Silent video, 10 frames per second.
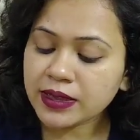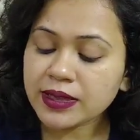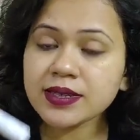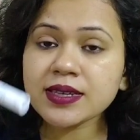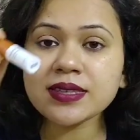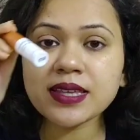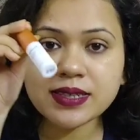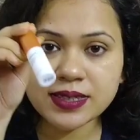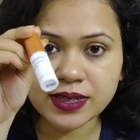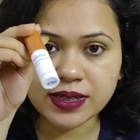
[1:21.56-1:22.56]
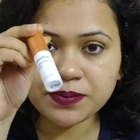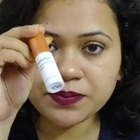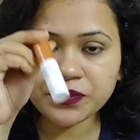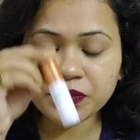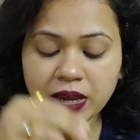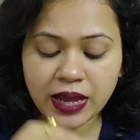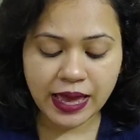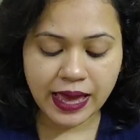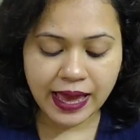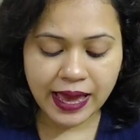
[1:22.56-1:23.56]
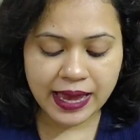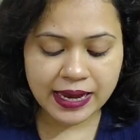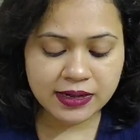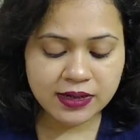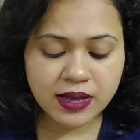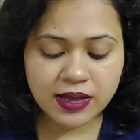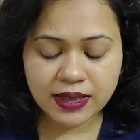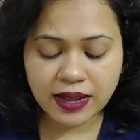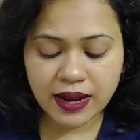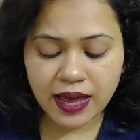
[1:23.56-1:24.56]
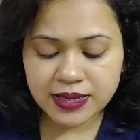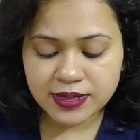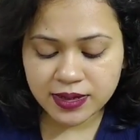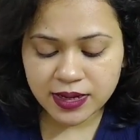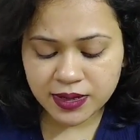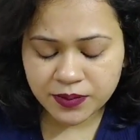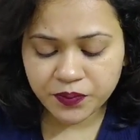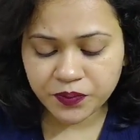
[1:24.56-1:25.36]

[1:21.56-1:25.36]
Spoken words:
This is the serum, and the lastly,